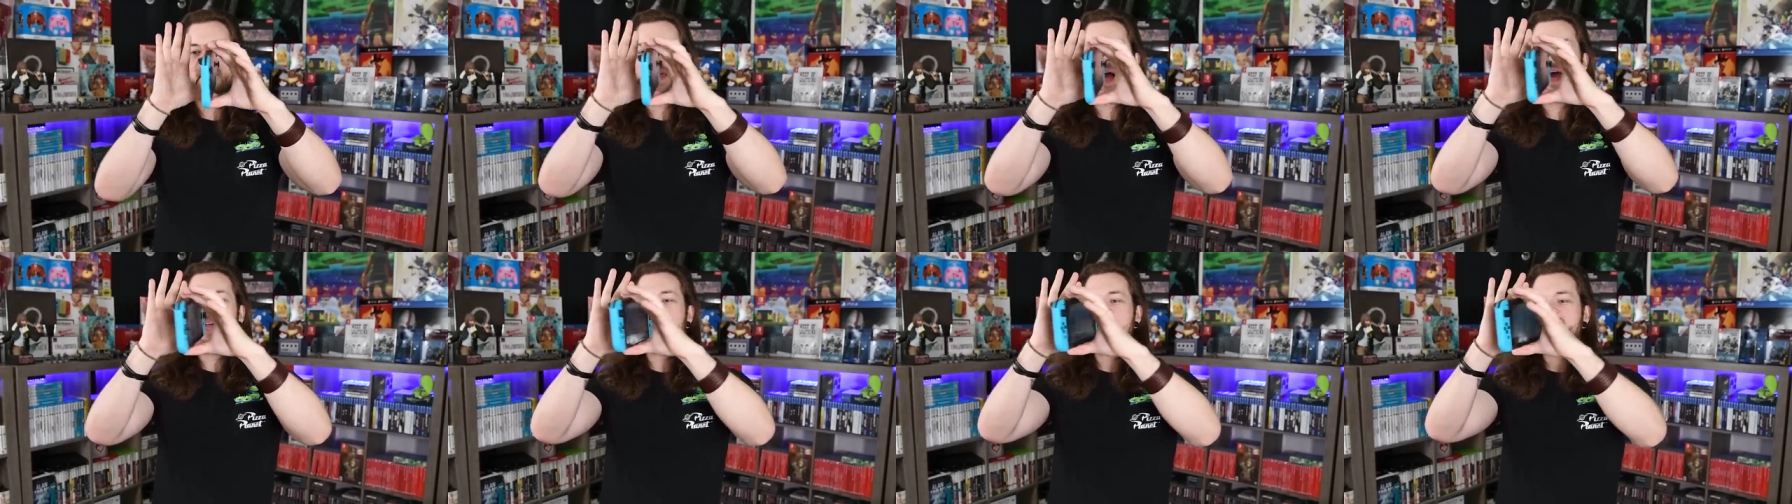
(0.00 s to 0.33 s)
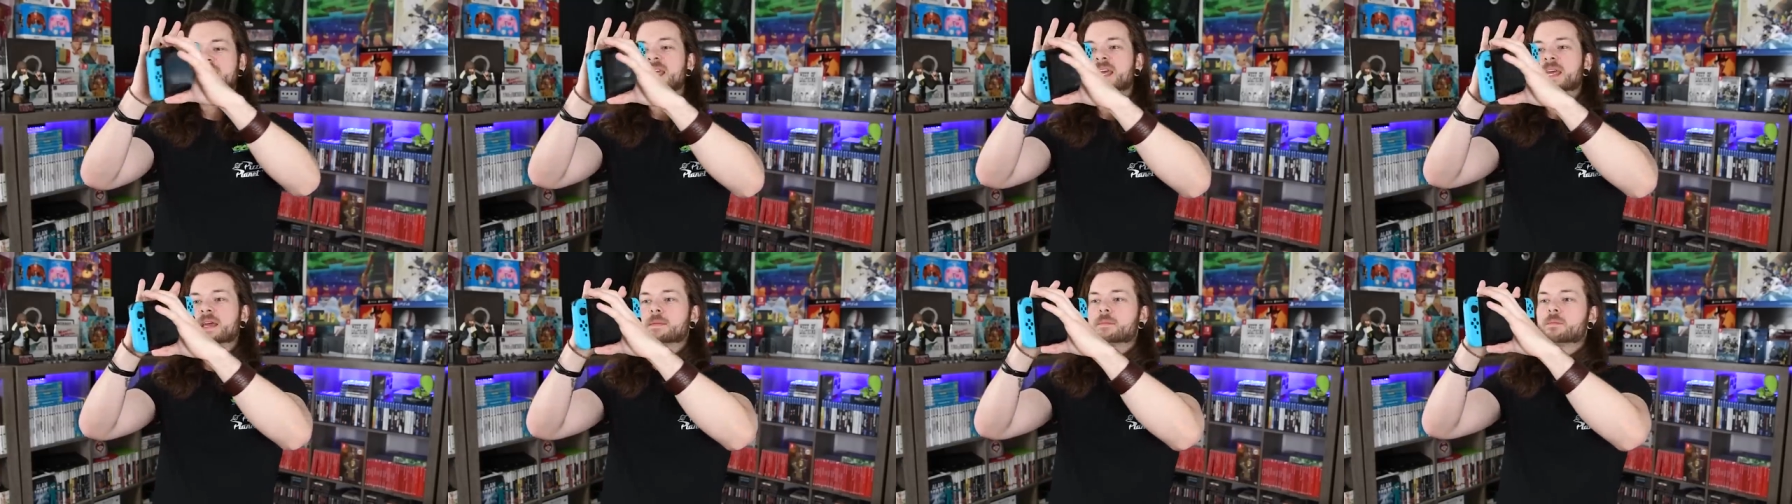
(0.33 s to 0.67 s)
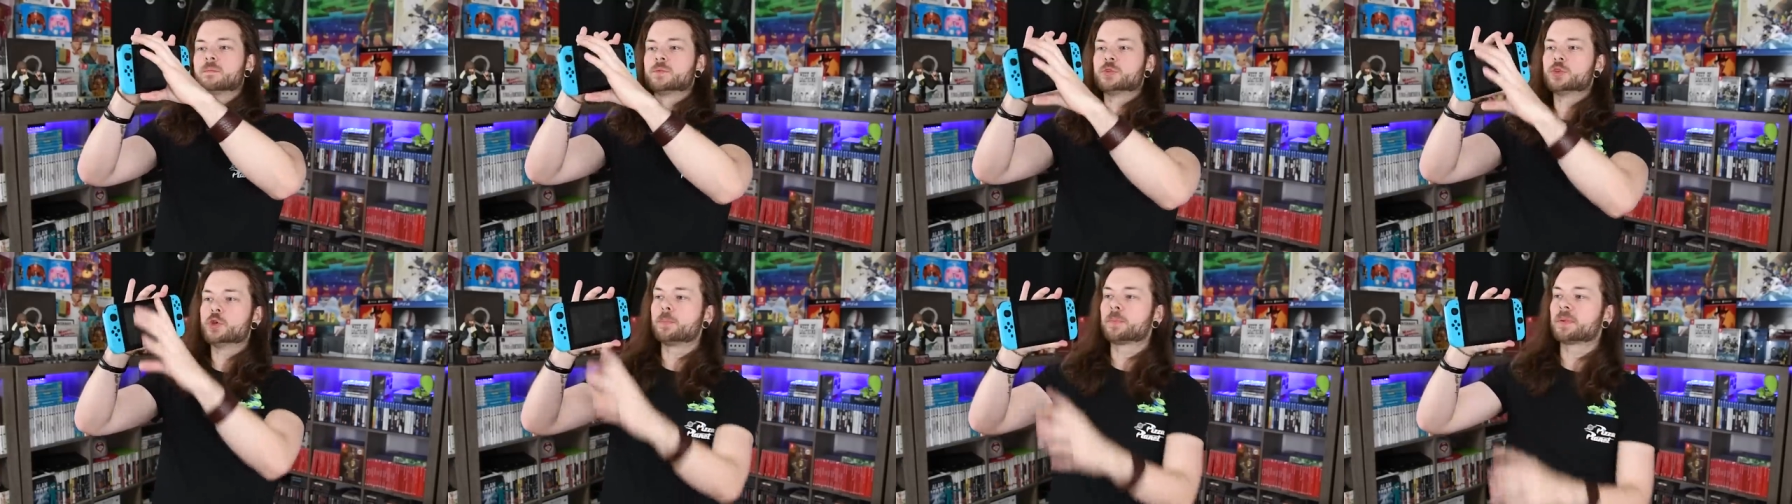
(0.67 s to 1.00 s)
that's it.
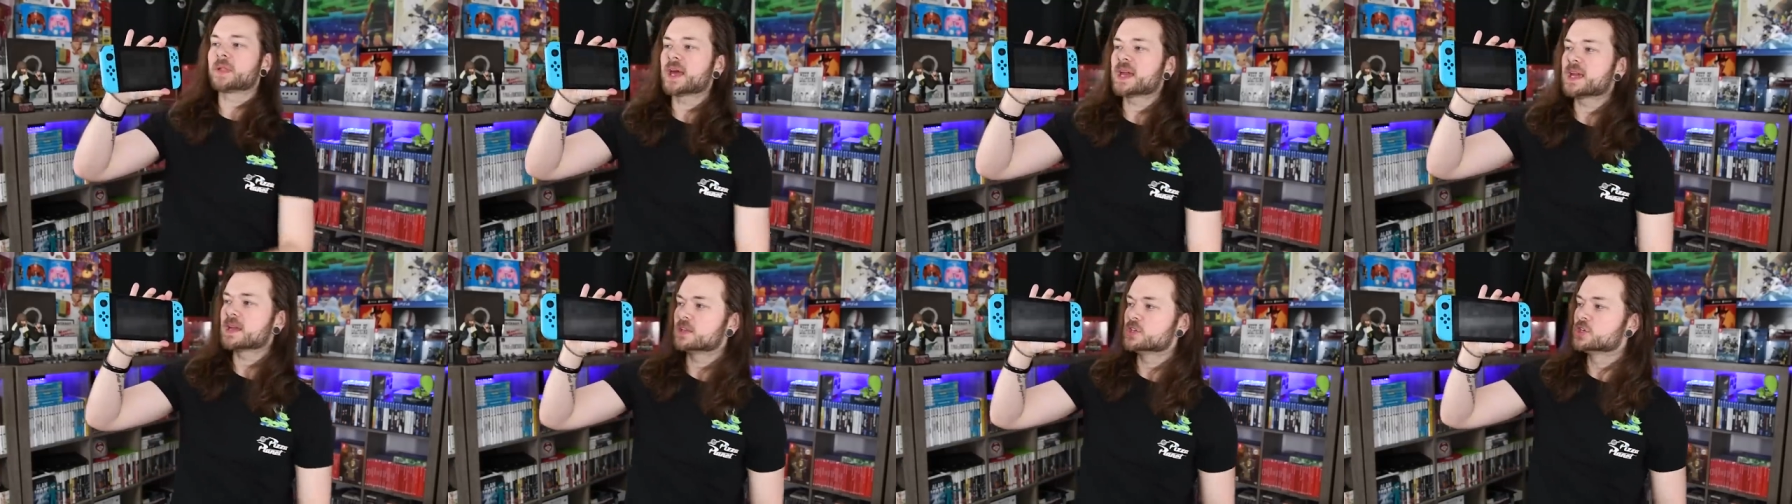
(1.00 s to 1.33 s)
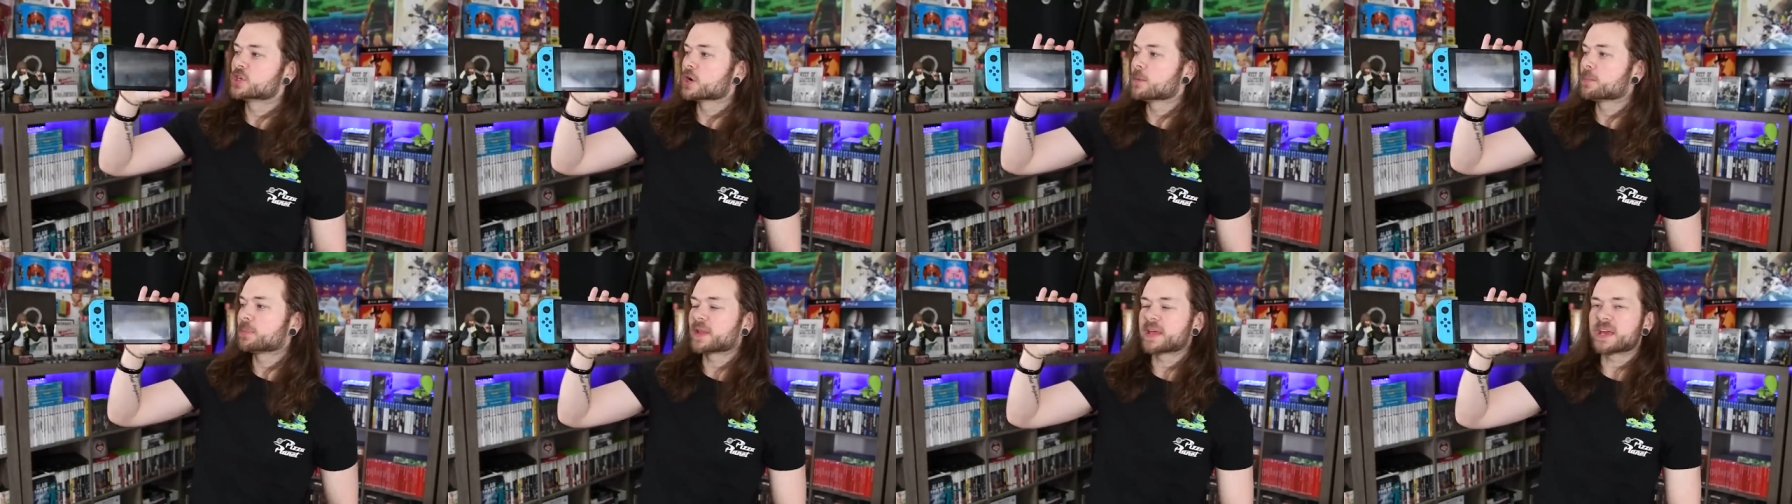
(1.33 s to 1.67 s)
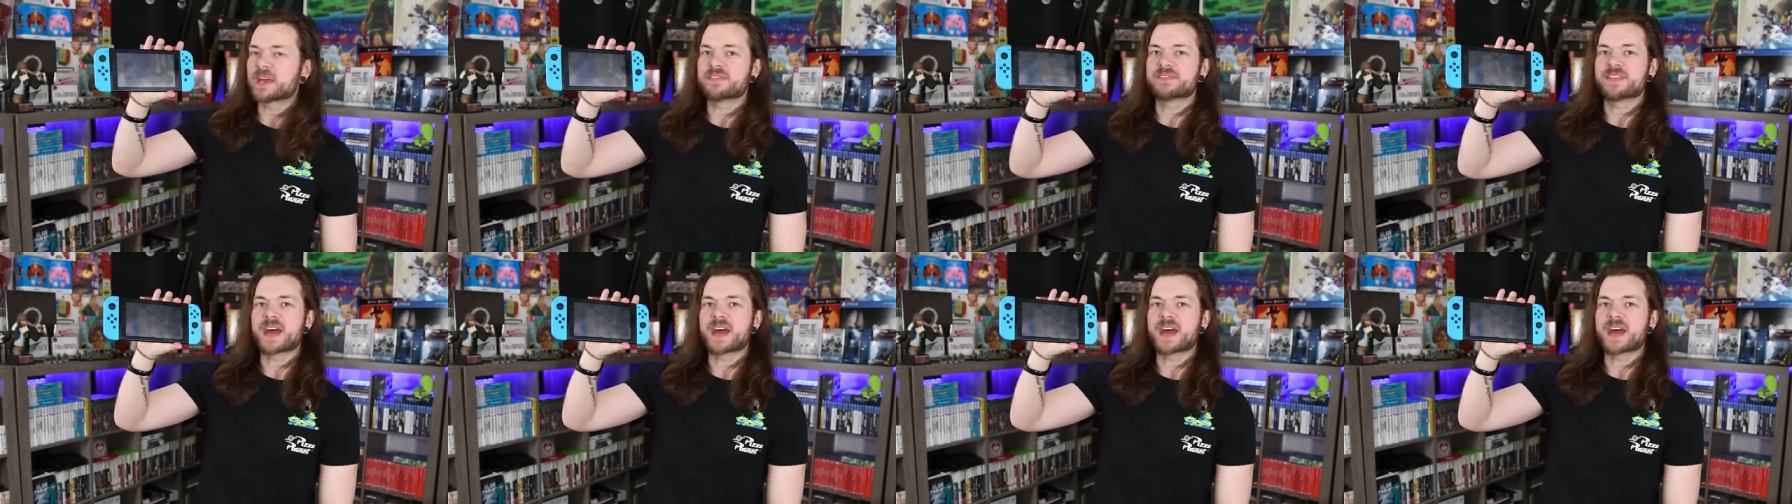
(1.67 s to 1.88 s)
You play, you can play at